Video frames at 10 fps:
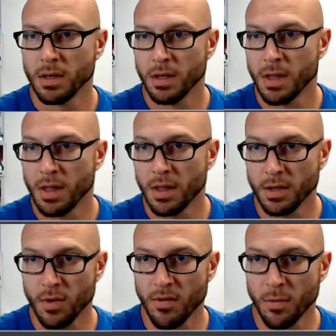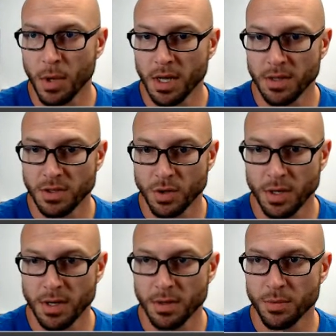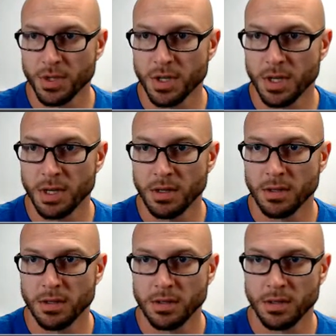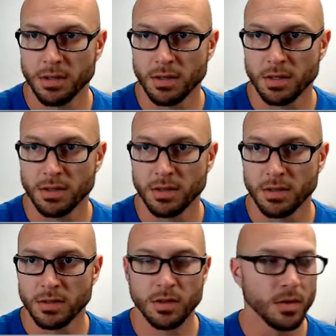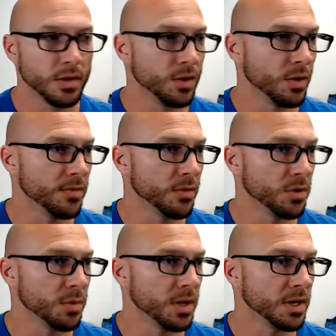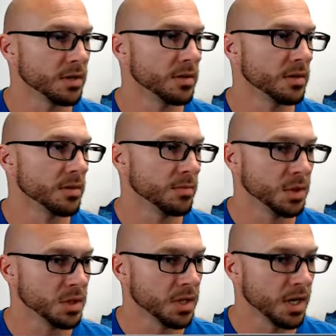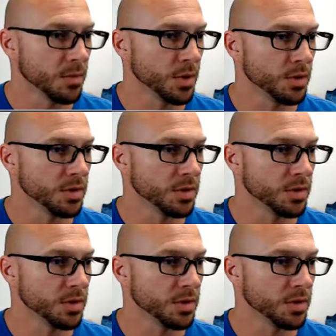Thank you, everybody that joined. I appreciate it. Good luck to you. Only 24 spots. Bunch of combos.